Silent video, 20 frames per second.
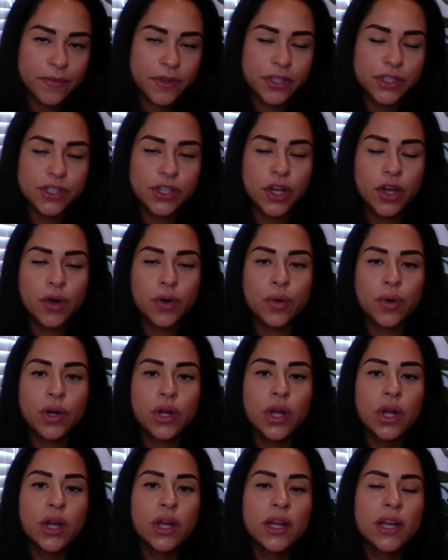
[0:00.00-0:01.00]

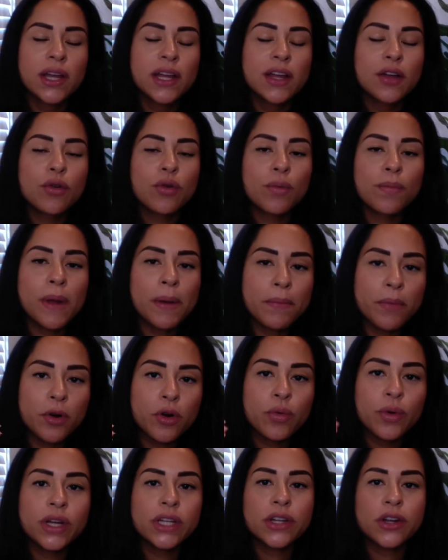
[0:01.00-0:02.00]
So
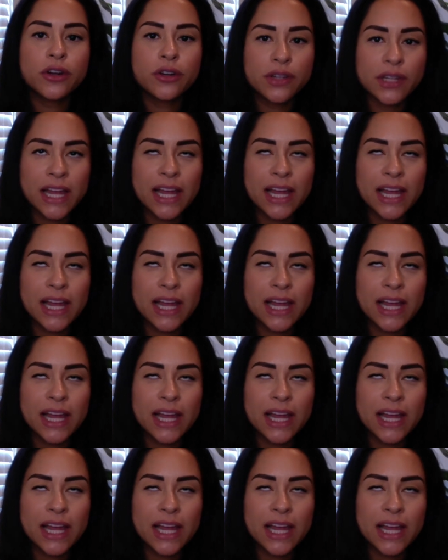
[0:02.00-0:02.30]
remember we learned